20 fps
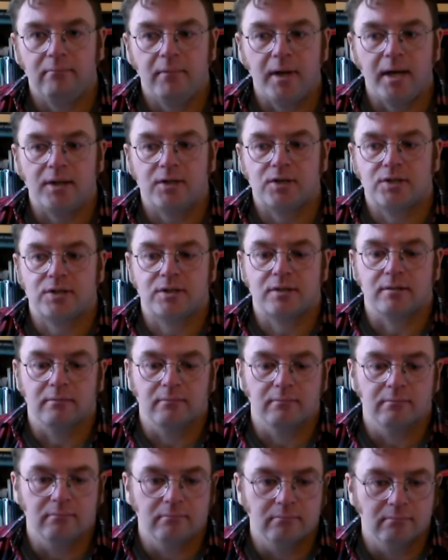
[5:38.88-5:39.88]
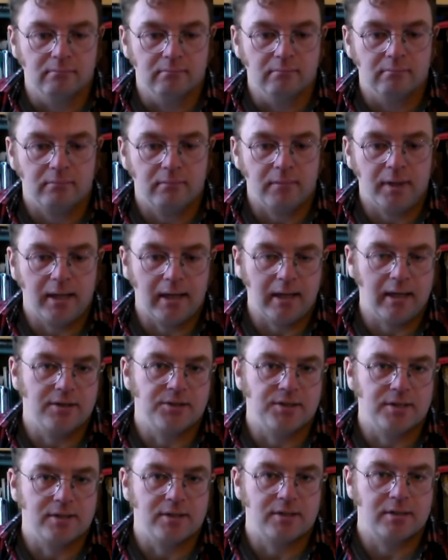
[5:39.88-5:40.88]
It
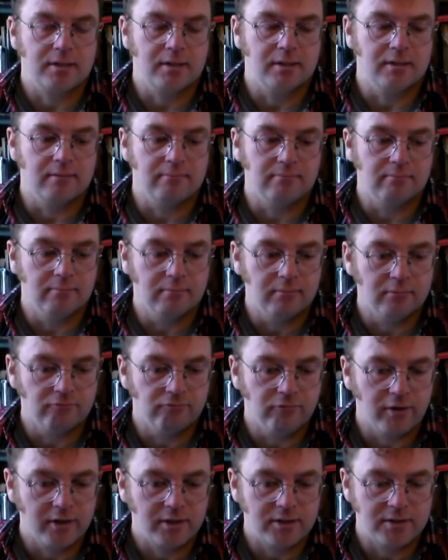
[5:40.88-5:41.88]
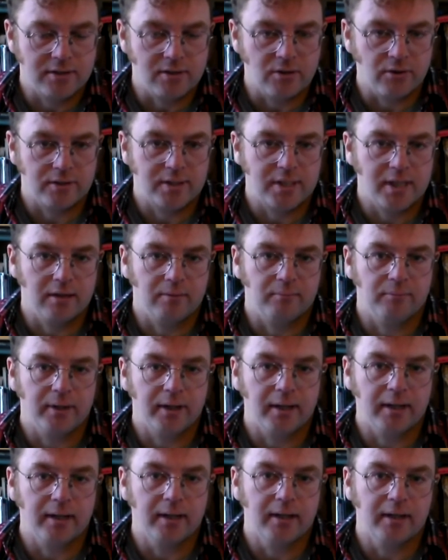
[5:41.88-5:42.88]
has its rudders knocked out
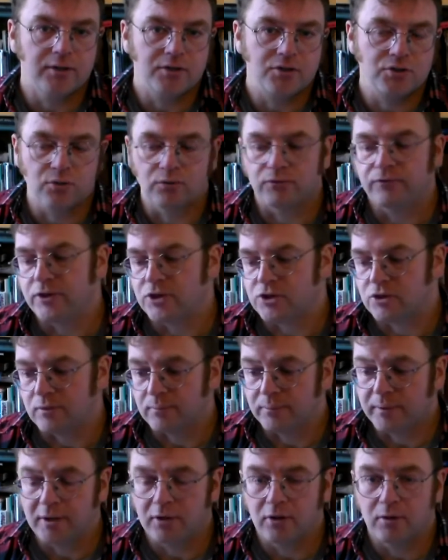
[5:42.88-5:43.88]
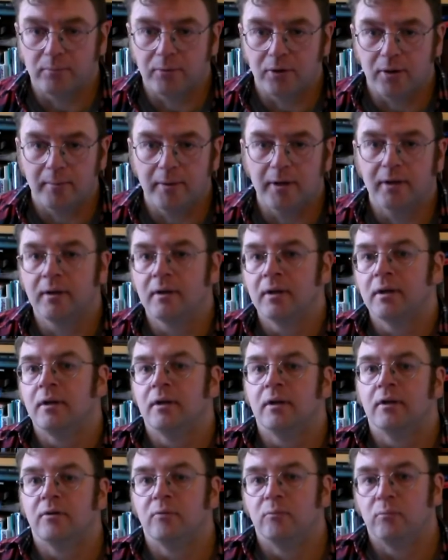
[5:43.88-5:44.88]
by a swordfish torpedo bomber.
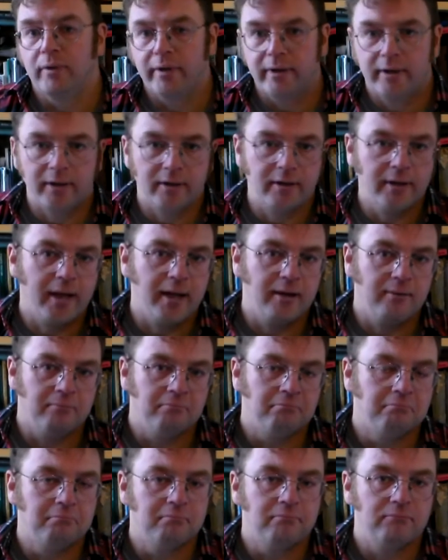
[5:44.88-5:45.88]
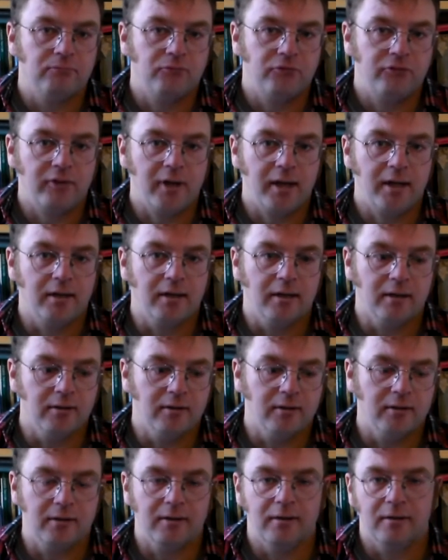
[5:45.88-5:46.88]
We can then send in
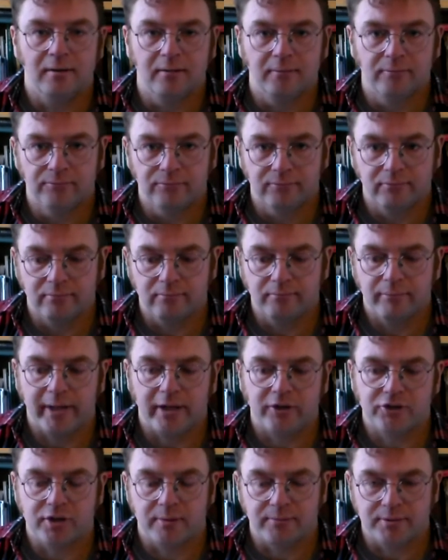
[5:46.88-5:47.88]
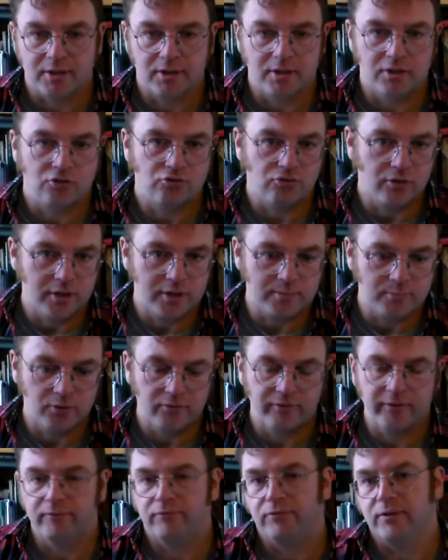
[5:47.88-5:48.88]
the battleships and destroyers,
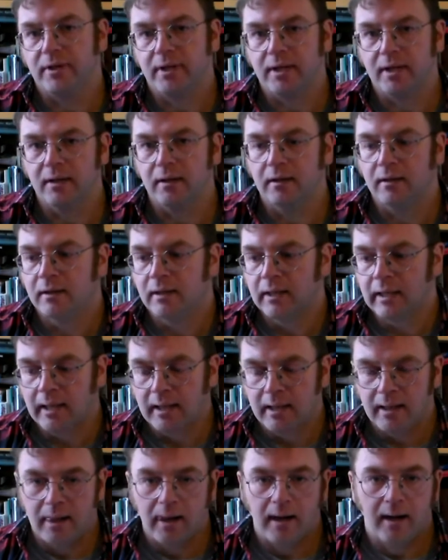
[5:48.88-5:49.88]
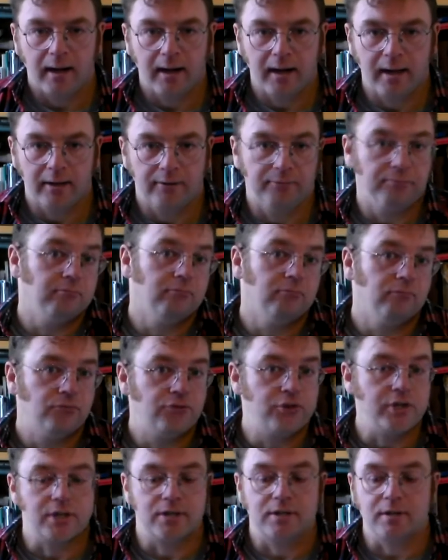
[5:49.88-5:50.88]
move in for the kill, and
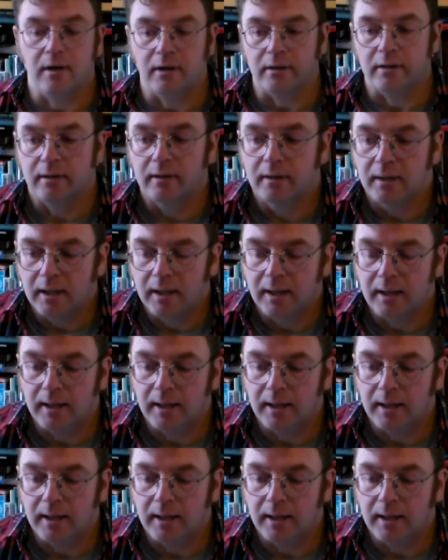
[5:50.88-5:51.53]
she's sunk.